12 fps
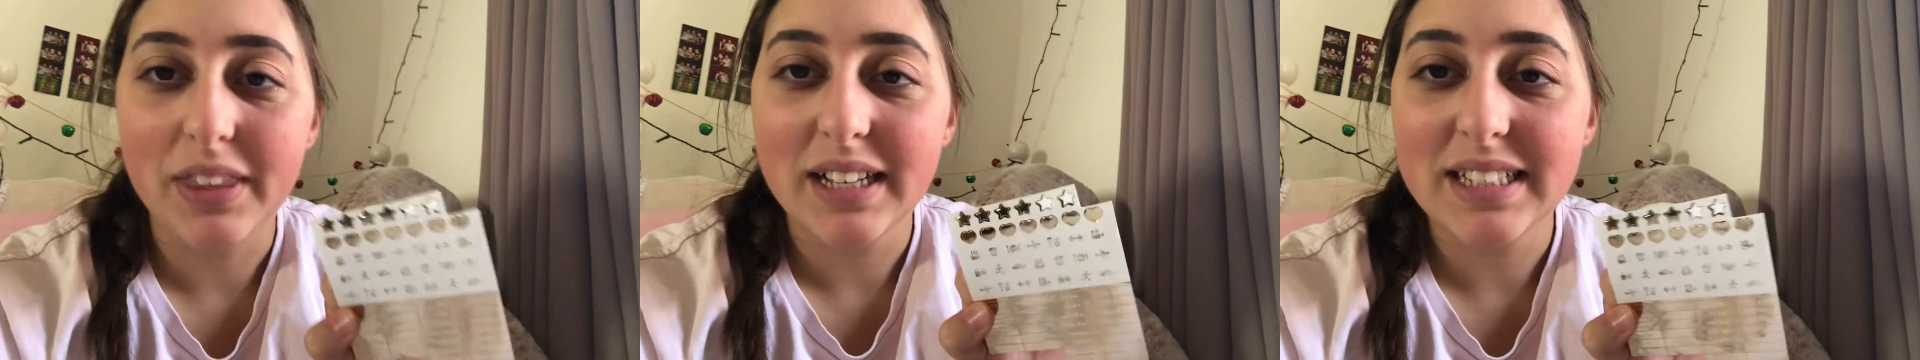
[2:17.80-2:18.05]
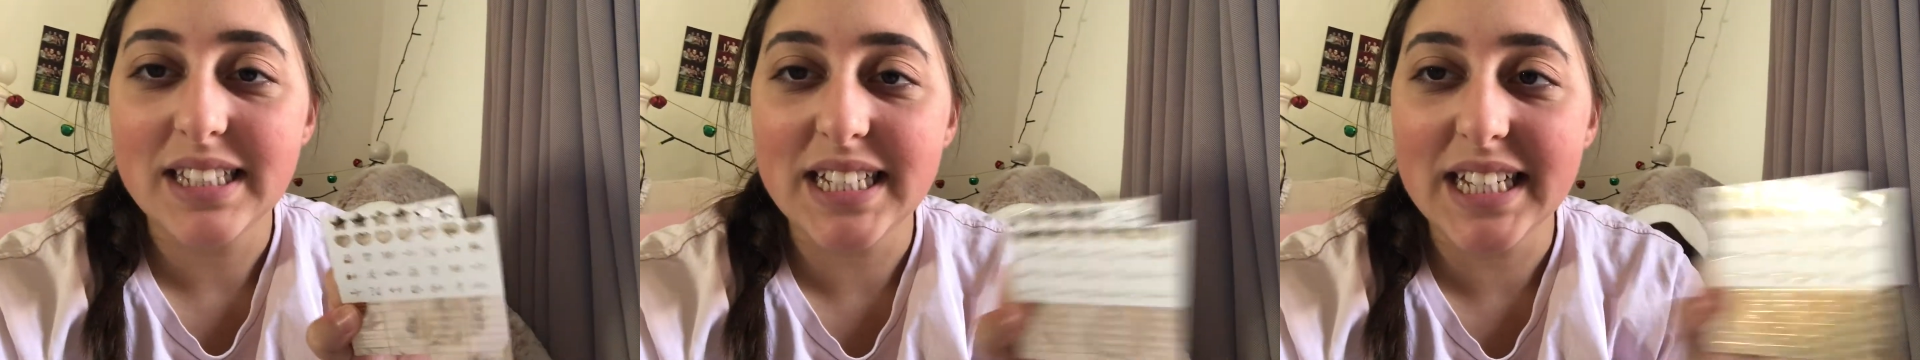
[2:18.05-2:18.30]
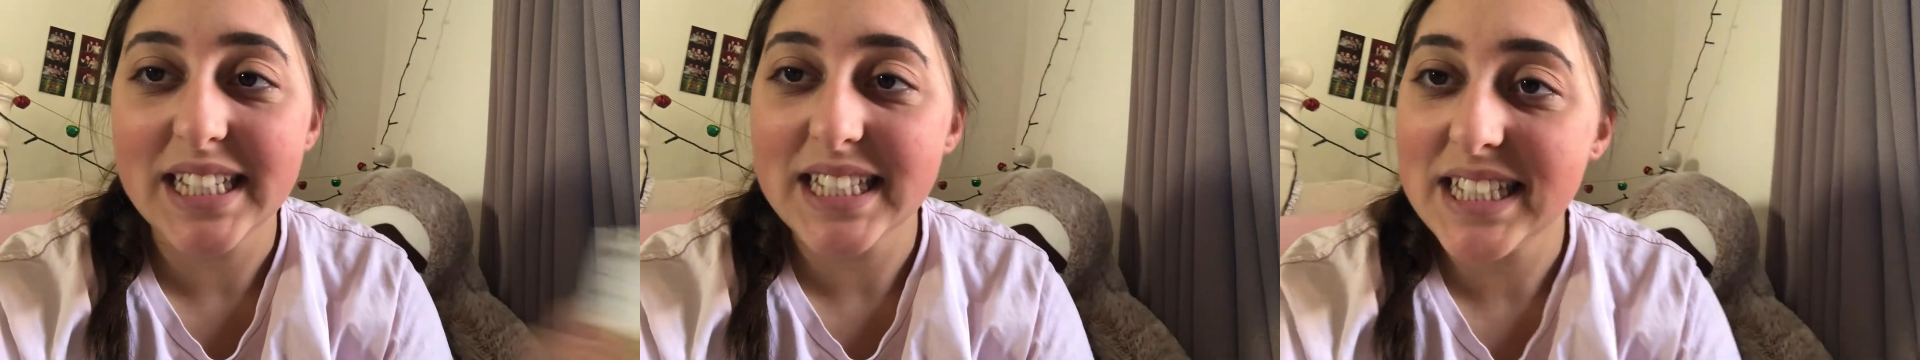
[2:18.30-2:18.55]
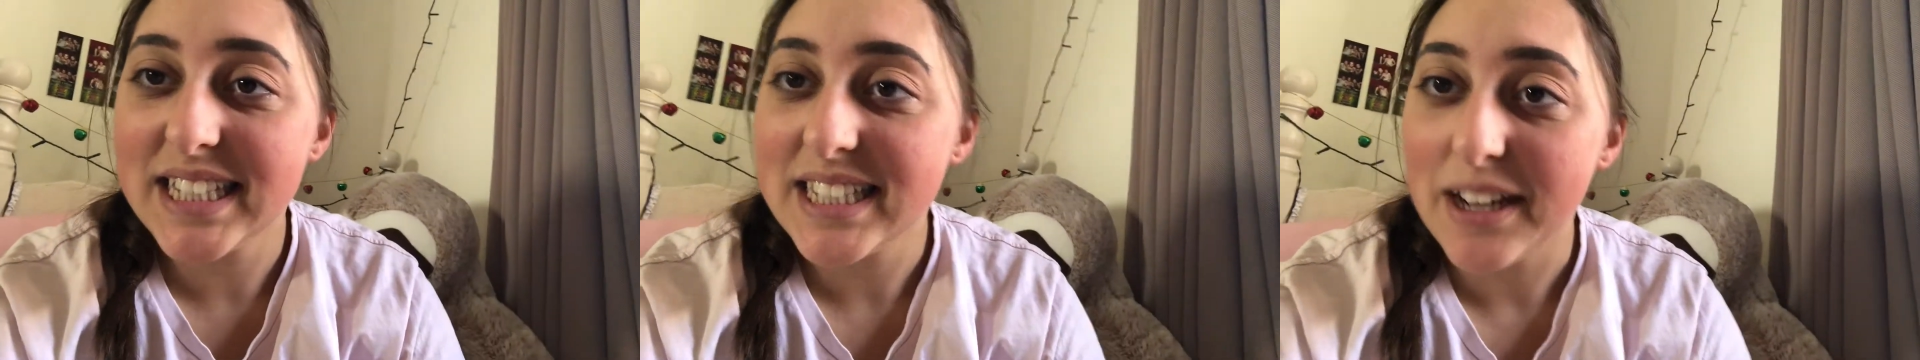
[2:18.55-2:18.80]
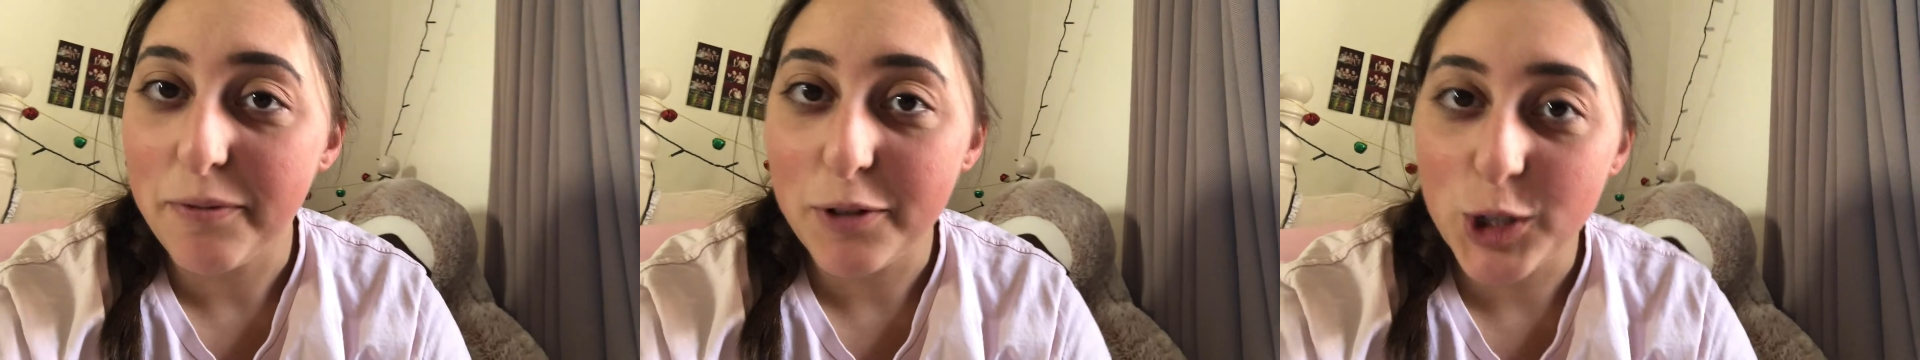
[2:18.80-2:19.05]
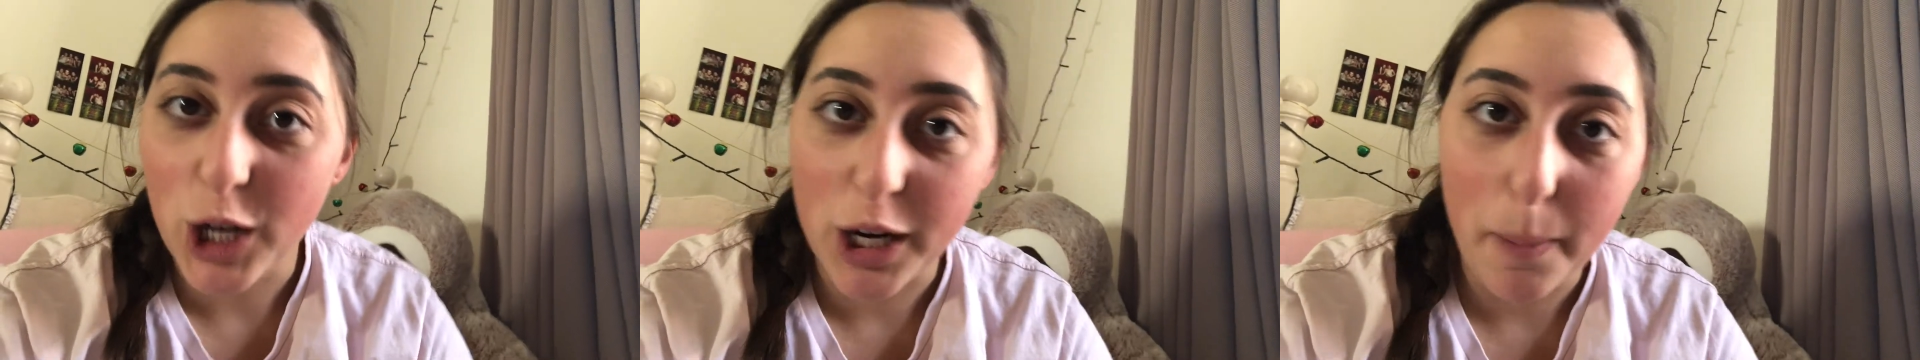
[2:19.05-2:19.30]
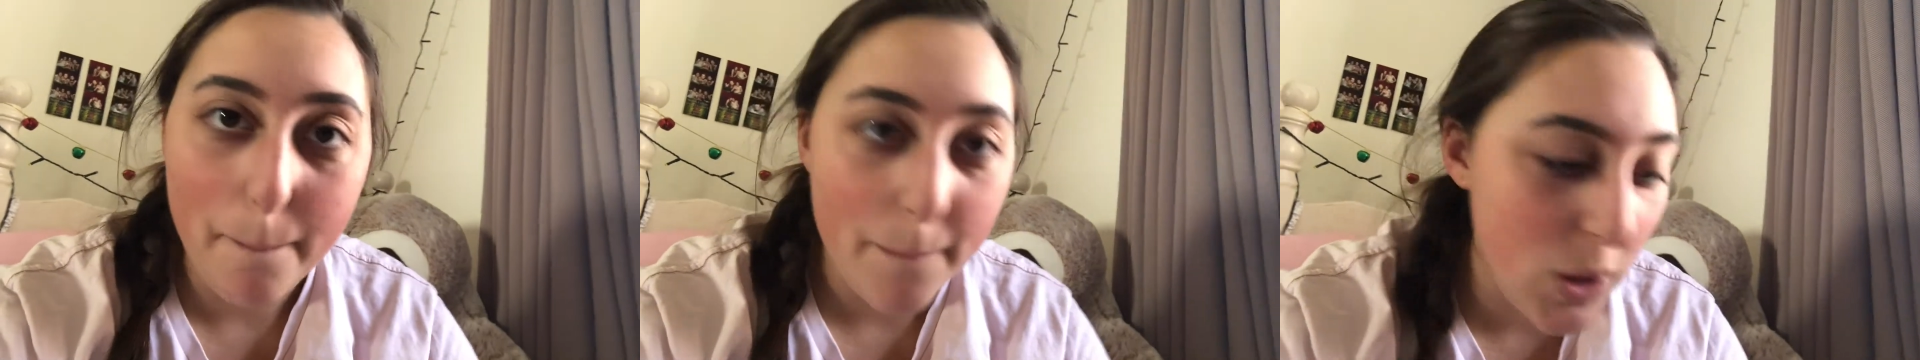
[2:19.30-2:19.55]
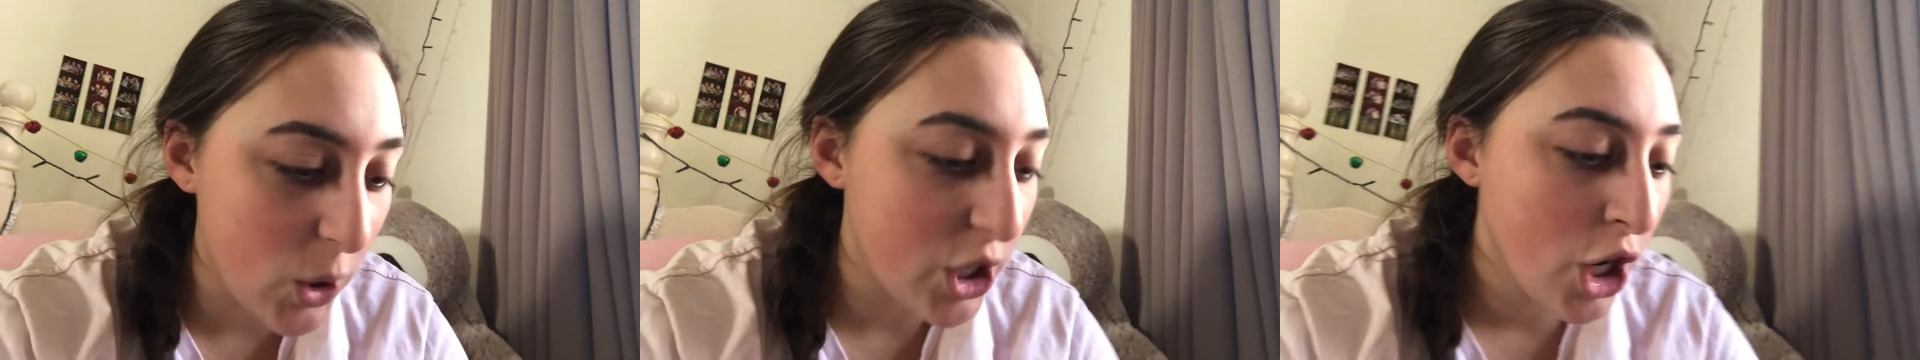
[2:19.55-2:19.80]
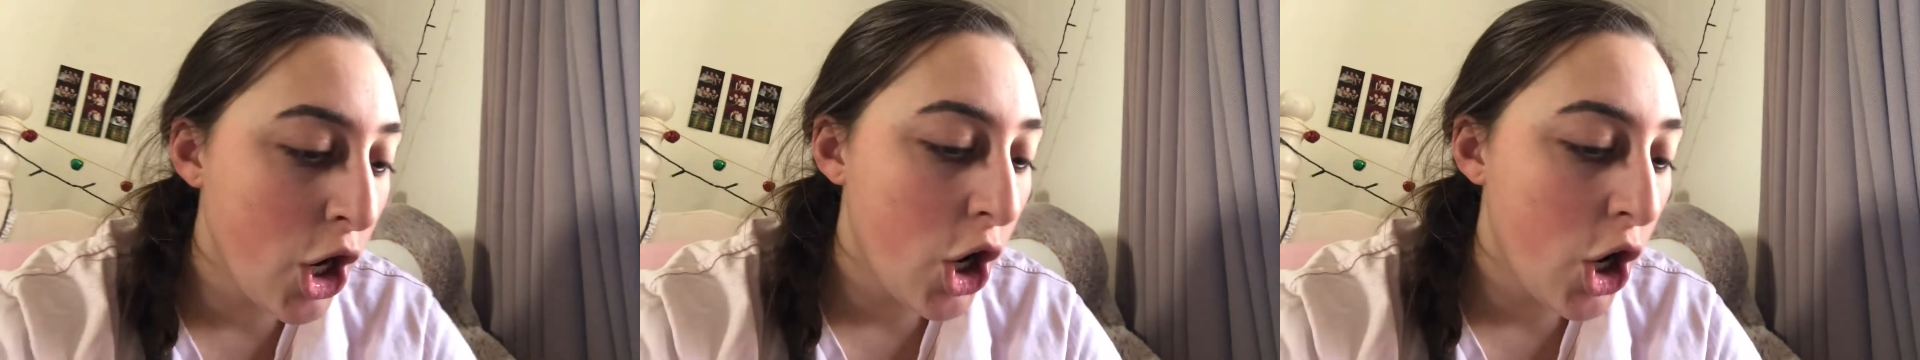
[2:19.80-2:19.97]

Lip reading: stickers and stuff, which I can put